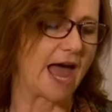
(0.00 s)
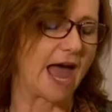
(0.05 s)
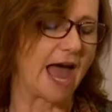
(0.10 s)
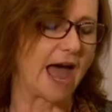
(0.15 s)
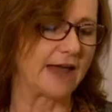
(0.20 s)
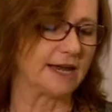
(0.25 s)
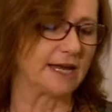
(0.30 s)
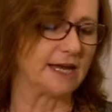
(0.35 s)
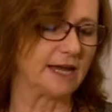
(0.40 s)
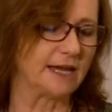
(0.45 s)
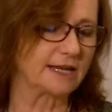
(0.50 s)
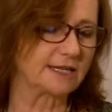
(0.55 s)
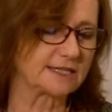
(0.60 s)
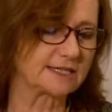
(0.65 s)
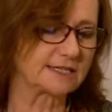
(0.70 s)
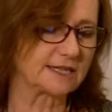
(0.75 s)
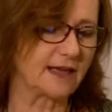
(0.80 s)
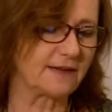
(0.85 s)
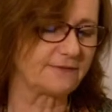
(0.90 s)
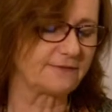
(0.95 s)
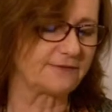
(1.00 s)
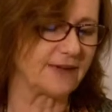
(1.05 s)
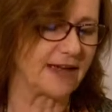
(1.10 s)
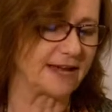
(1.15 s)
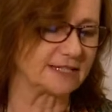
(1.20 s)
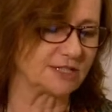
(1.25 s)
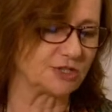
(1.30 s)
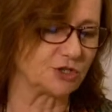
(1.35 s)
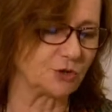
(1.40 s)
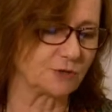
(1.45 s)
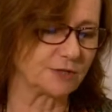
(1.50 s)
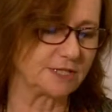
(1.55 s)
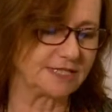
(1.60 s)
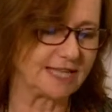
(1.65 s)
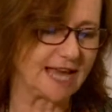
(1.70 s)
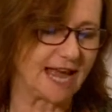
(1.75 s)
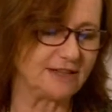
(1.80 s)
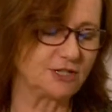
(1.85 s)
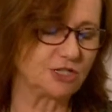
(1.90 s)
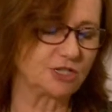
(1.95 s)
And it's affected, your
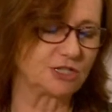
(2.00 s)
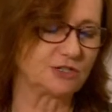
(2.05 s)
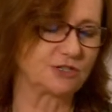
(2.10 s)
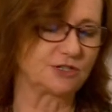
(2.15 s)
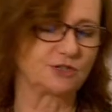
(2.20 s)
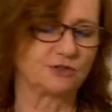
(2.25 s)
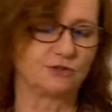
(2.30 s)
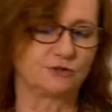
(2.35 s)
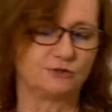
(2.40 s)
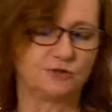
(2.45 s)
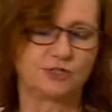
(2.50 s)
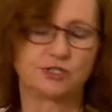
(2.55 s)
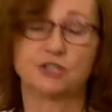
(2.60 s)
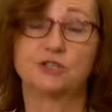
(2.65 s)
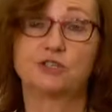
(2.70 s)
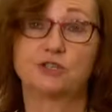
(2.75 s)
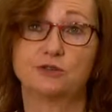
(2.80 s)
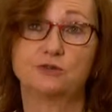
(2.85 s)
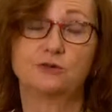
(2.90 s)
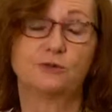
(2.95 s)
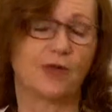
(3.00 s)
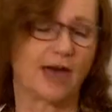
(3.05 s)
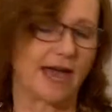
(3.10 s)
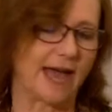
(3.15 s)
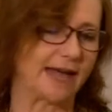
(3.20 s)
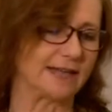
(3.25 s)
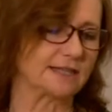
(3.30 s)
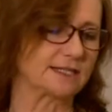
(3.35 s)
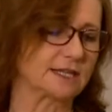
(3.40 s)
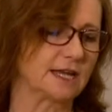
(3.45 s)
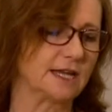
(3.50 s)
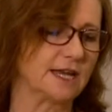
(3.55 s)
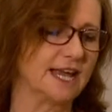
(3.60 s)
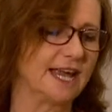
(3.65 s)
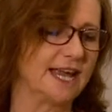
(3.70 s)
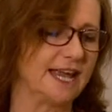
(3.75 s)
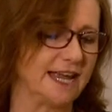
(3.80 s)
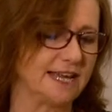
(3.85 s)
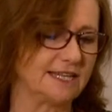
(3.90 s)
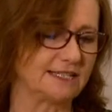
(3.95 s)
intention to do that
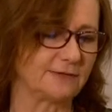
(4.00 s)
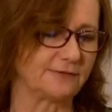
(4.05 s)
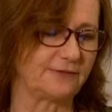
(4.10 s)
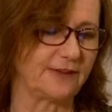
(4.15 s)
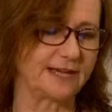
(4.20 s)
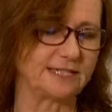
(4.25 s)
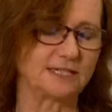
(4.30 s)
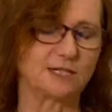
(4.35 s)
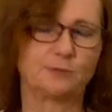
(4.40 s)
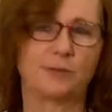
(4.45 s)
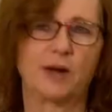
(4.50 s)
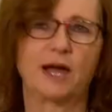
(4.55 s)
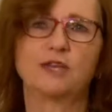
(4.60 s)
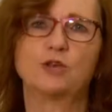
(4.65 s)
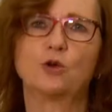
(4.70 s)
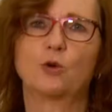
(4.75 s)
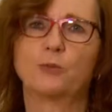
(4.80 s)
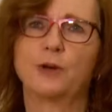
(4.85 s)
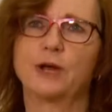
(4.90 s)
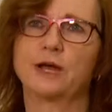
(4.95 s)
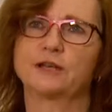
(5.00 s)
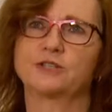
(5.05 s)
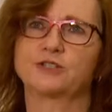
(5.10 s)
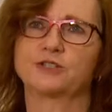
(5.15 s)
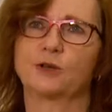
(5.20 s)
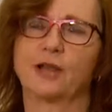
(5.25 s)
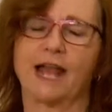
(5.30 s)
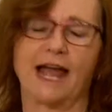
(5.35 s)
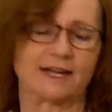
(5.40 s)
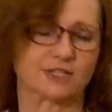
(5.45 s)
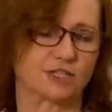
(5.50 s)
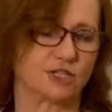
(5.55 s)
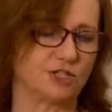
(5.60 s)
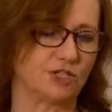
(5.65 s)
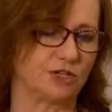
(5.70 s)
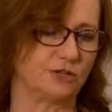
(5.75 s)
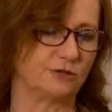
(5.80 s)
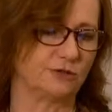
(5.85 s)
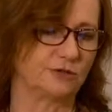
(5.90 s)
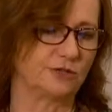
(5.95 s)
is affected by your personal
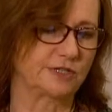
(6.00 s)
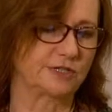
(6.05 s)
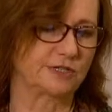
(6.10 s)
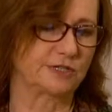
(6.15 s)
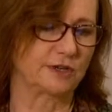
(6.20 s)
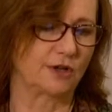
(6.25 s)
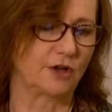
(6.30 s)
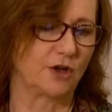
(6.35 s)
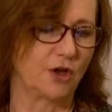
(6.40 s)
attitudes,